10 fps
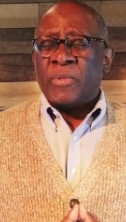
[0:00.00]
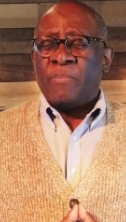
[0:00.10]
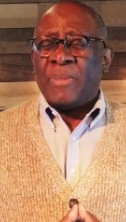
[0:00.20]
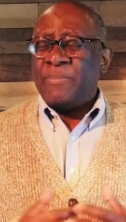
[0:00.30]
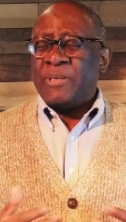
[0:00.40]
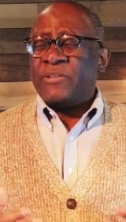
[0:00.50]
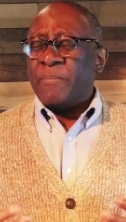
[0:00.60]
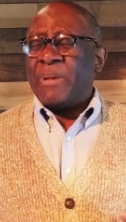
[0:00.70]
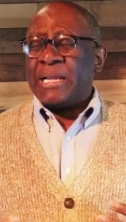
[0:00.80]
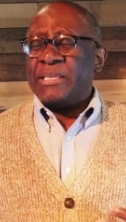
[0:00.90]
Maybe
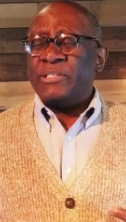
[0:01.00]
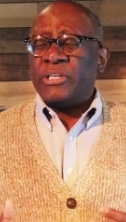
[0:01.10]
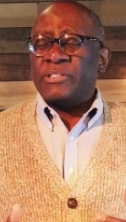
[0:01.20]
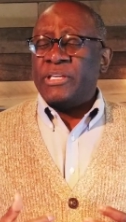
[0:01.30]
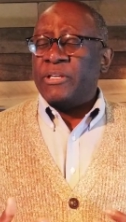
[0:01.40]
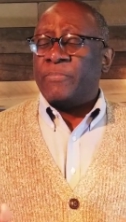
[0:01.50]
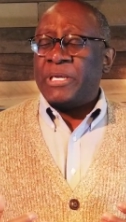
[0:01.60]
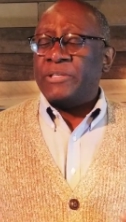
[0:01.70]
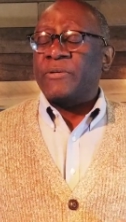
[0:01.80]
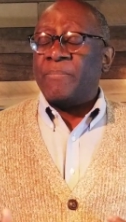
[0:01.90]
somebody just need a
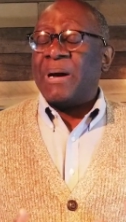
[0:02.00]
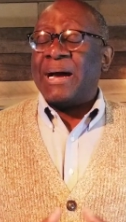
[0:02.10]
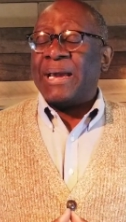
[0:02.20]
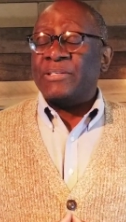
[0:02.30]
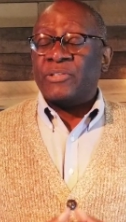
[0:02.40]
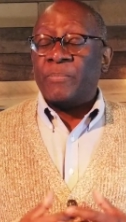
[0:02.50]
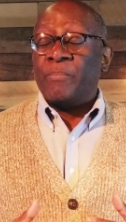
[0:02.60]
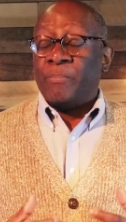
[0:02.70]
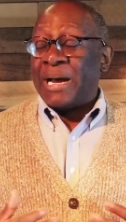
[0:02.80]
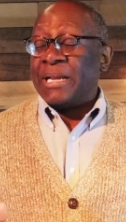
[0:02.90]
peace of mind.
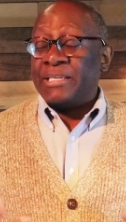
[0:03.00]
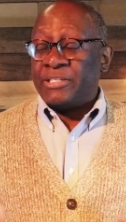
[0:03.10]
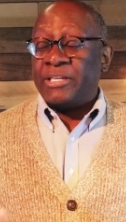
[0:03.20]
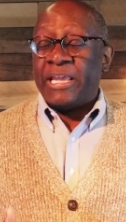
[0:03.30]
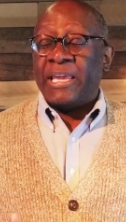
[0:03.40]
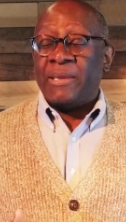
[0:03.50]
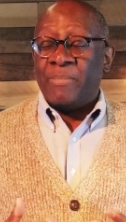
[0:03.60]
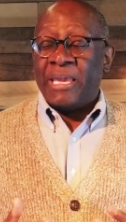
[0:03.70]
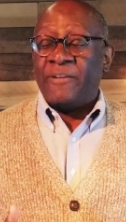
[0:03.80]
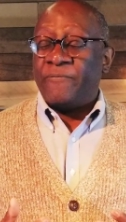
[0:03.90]
Somebody today
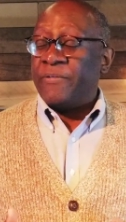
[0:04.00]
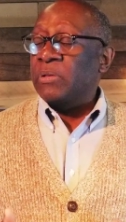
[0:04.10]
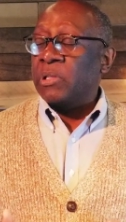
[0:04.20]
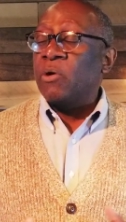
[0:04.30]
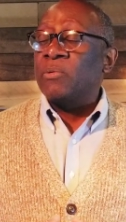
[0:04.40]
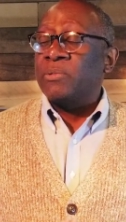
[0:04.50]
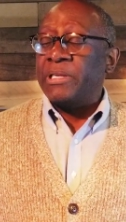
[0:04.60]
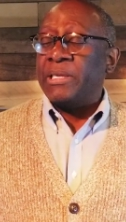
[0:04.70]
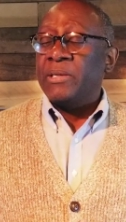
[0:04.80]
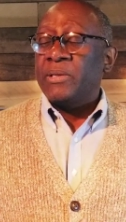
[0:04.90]
may feel lonely.